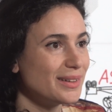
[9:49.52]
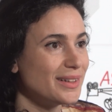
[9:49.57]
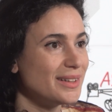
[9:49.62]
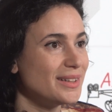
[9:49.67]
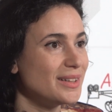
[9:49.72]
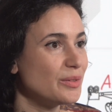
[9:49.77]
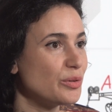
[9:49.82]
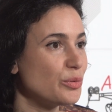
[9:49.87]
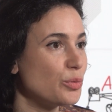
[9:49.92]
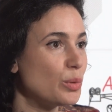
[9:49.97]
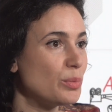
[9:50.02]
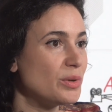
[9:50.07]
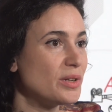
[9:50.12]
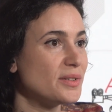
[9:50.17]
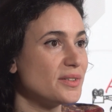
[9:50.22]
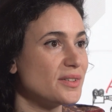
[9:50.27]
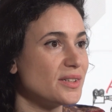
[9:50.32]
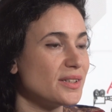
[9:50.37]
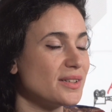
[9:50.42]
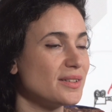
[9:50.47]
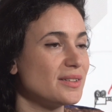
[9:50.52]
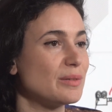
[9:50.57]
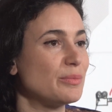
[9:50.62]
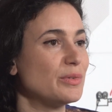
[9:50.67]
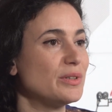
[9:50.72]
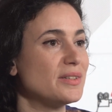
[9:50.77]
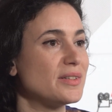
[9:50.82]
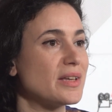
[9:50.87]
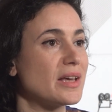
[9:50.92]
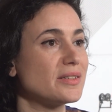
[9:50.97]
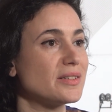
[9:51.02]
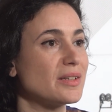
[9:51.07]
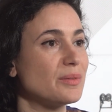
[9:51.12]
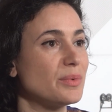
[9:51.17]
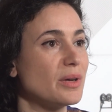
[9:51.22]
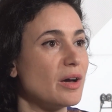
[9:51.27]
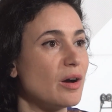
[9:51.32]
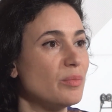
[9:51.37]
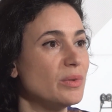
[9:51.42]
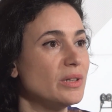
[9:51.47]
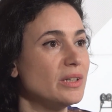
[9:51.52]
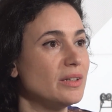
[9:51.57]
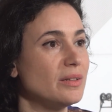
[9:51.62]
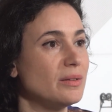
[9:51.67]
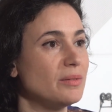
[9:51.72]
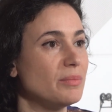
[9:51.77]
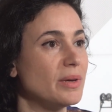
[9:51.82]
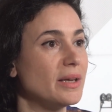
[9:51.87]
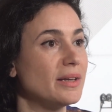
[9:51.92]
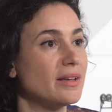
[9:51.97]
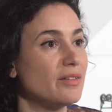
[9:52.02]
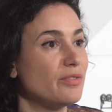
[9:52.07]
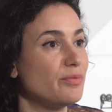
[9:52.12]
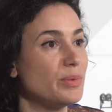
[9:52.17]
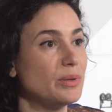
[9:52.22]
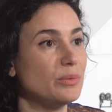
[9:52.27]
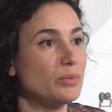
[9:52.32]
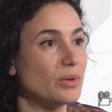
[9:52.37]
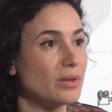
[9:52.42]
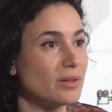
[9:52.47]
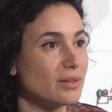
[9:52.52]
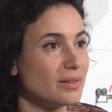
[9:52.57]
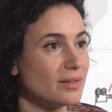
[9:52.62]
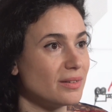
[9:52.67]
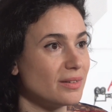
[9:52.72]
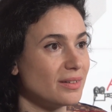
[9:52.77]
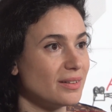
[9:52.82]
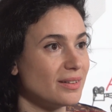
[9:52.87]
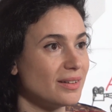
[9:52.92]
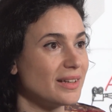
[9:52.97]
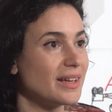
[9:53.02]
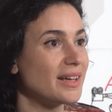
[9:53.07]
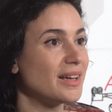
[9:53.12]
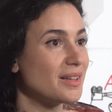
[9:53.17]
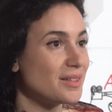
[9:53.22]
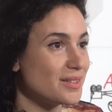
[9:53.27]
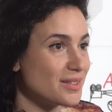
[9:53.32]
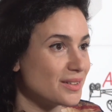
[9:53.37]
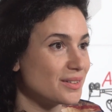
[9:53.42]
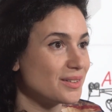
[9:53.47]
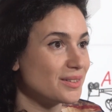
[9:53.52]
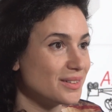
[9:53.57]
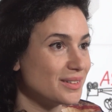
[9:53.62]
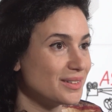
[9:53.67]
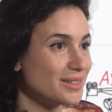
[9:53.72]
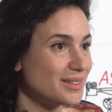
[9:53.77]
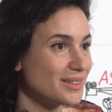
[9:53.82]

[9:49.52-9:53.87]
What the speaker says: In Women in Sync, someone is asking me how many men I've been with, and I answered.